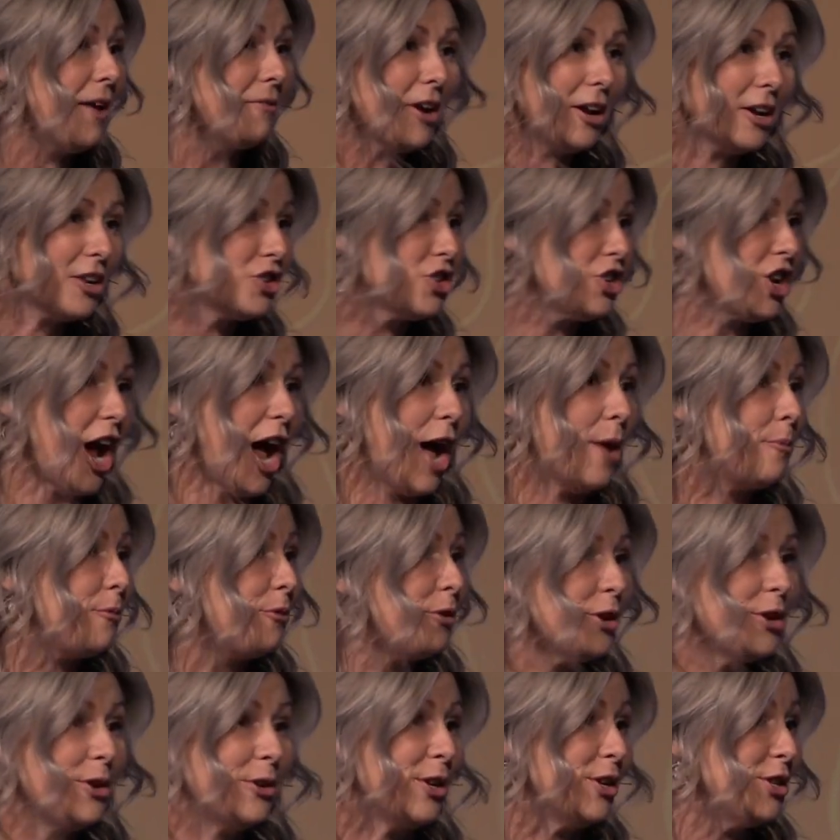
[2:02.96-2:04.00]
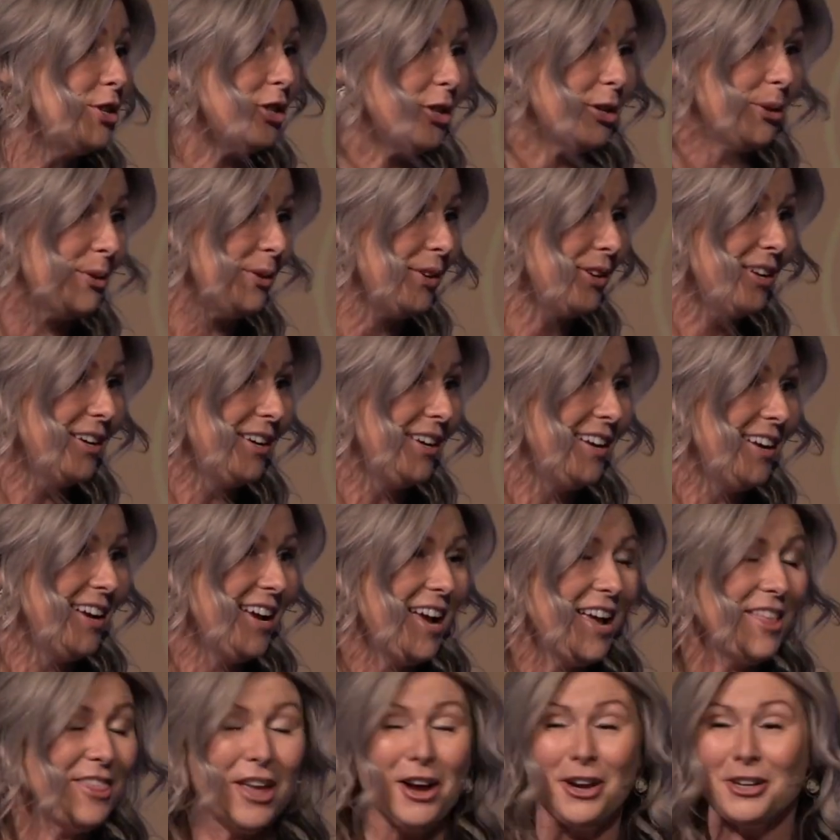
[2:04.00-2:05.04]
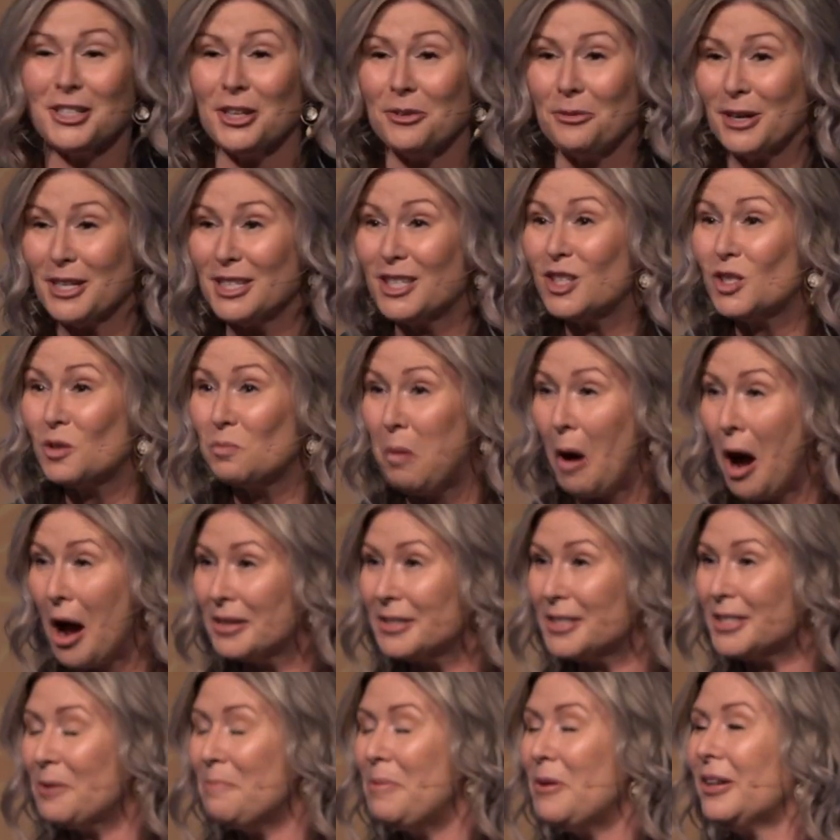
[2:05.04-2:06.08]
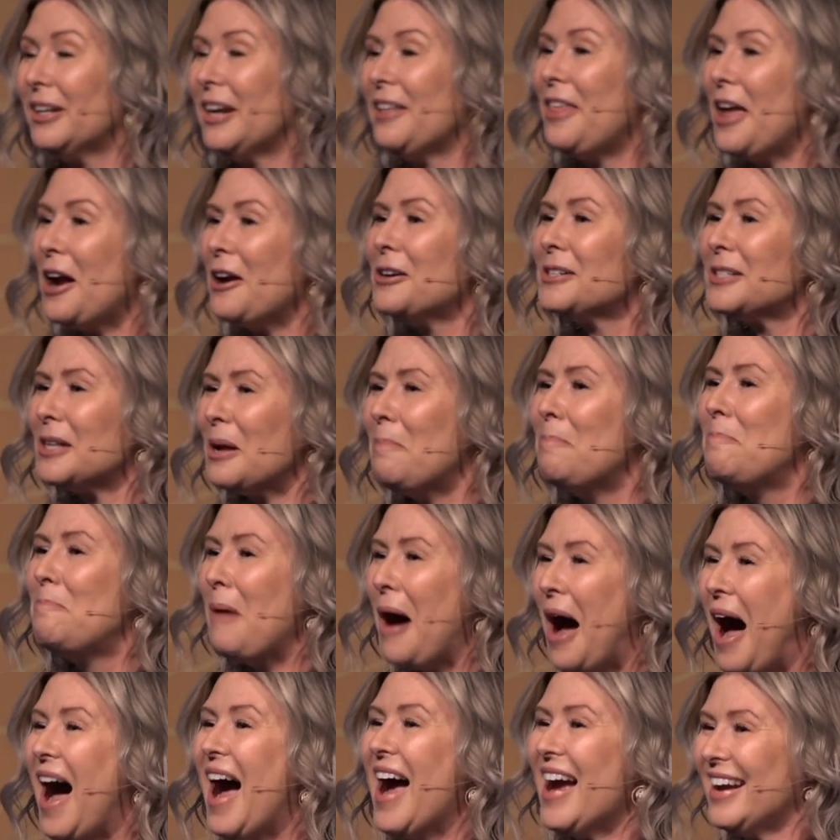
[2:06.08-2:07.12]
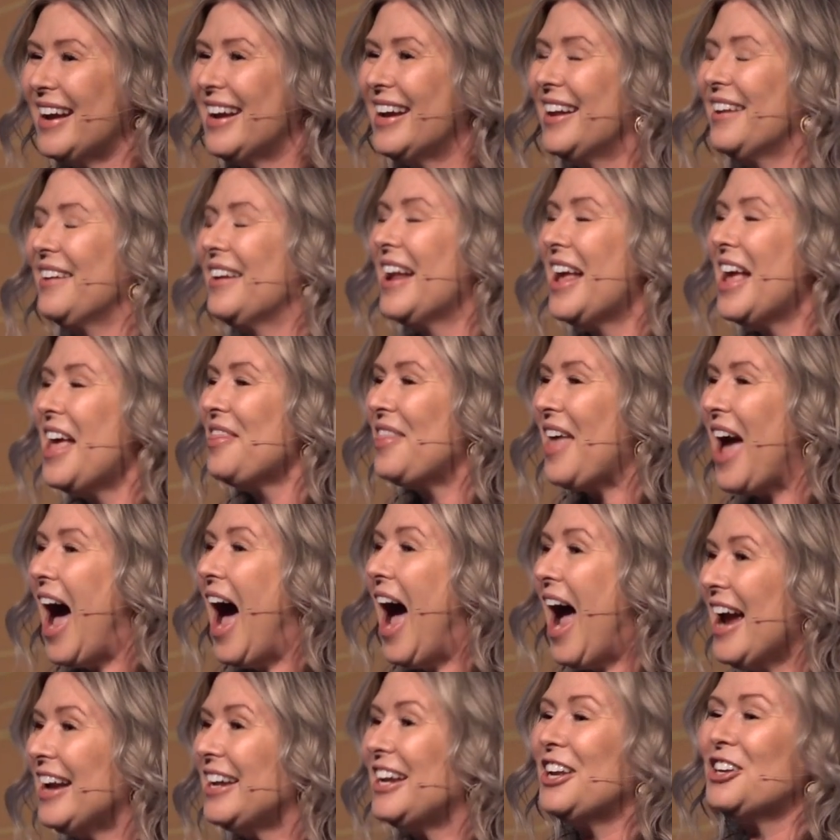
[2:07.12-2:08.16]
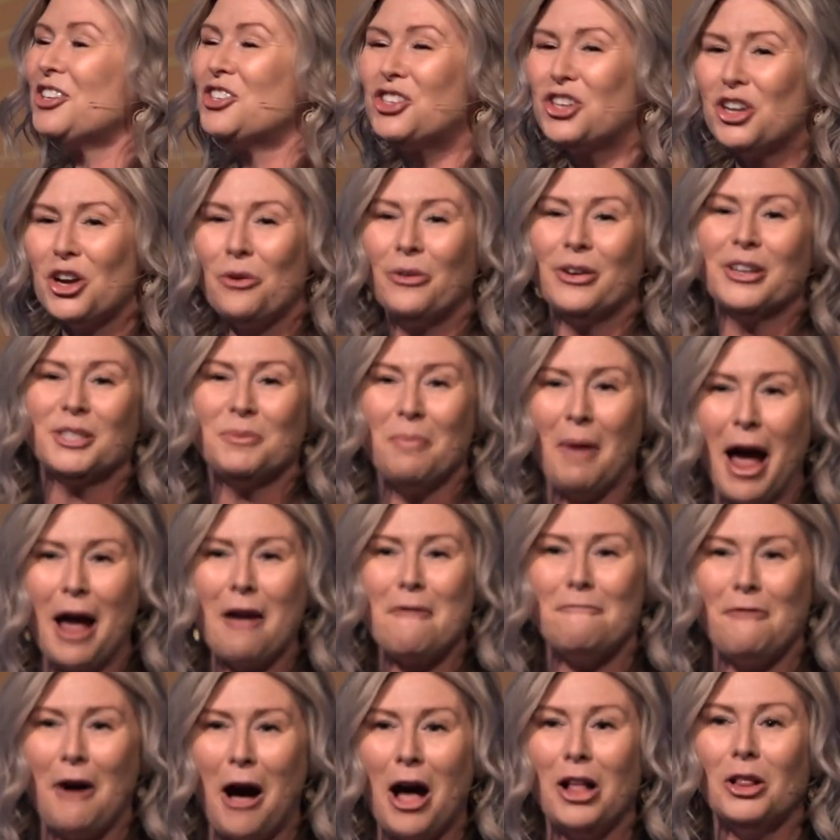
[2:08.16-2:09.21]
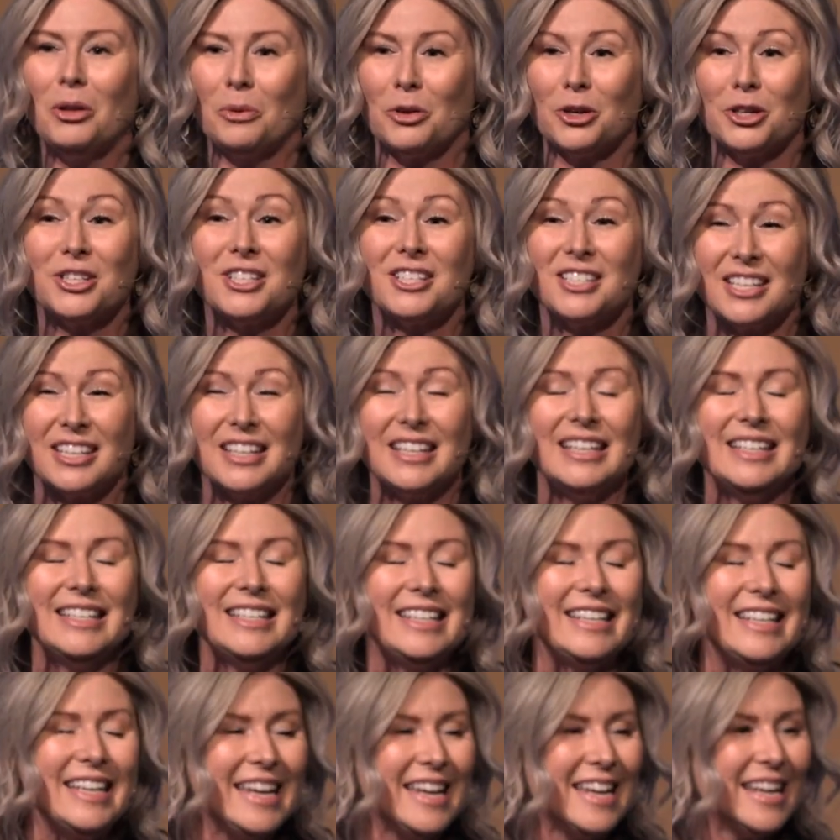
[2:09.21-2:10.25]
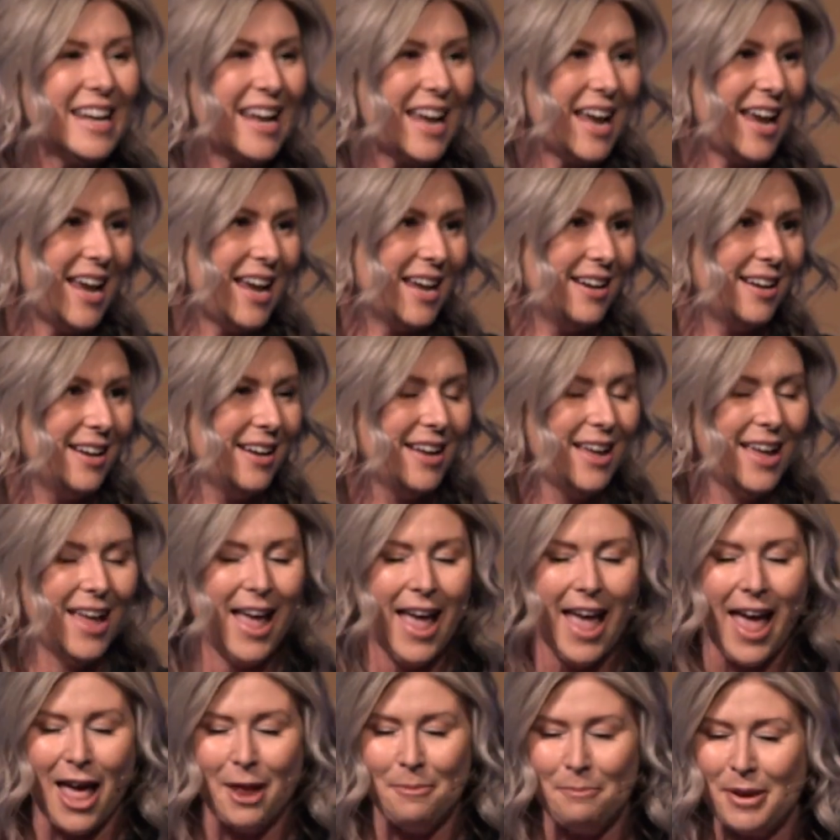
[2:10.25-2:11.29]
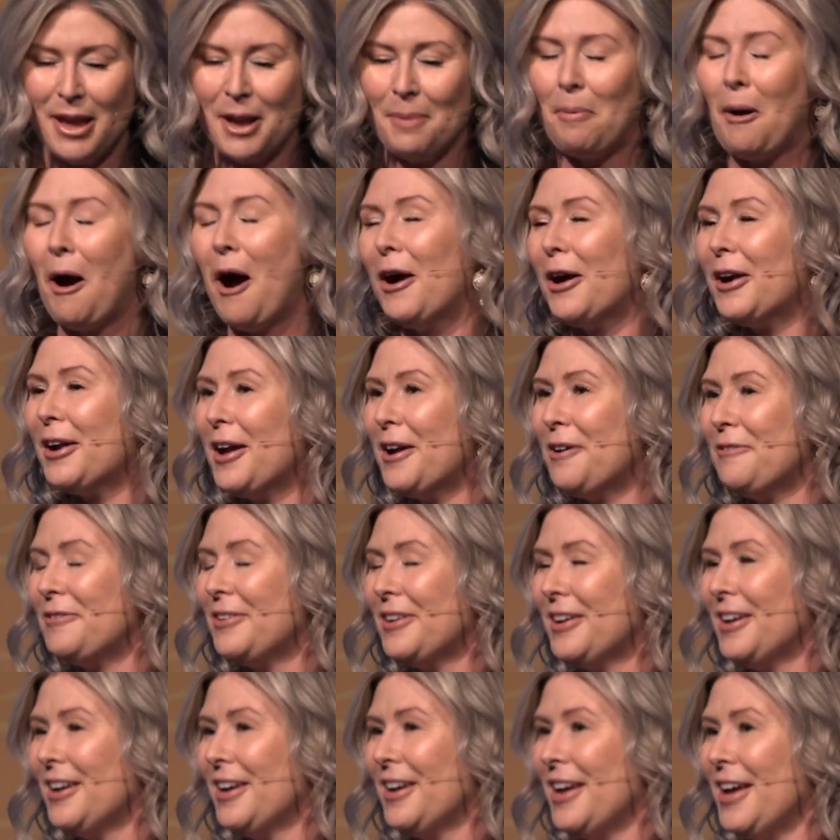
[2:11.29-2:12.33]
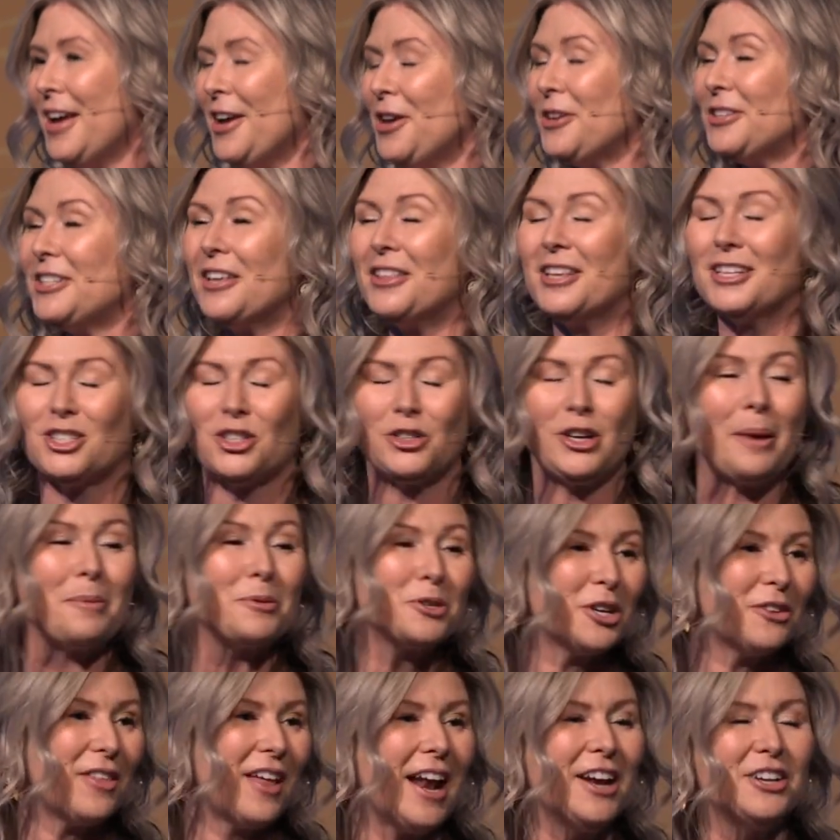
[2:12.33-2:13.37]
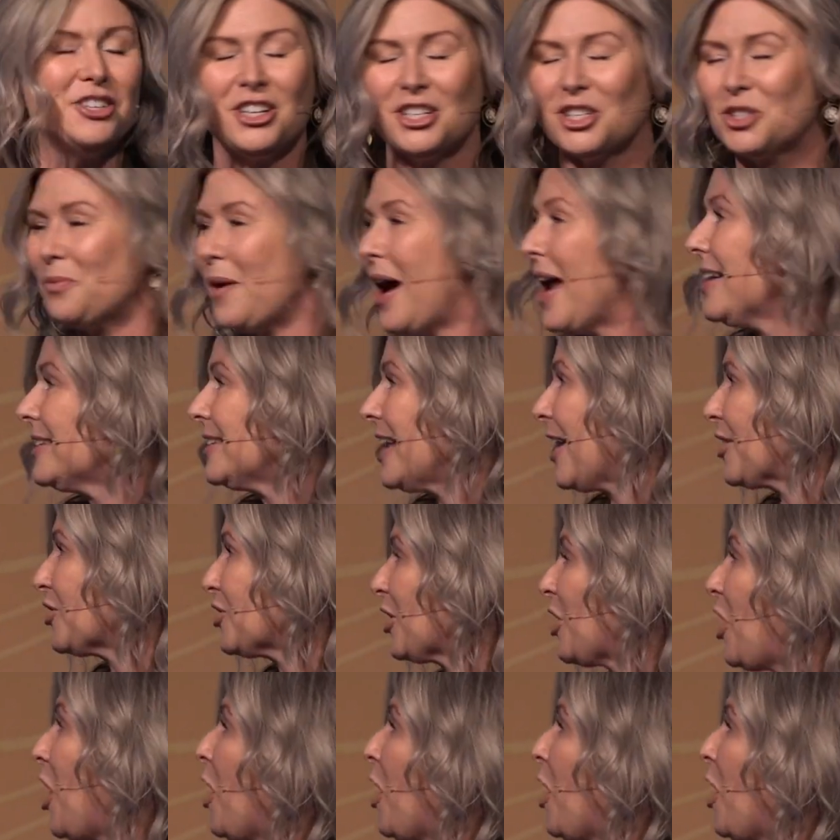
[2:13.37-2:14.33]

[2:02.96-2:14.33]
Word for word: I've got a job for you to do. There's a responsibility. There's a buy-in that I need you as my followers to lean in and be a part of. You see, the scripture that I just read is actually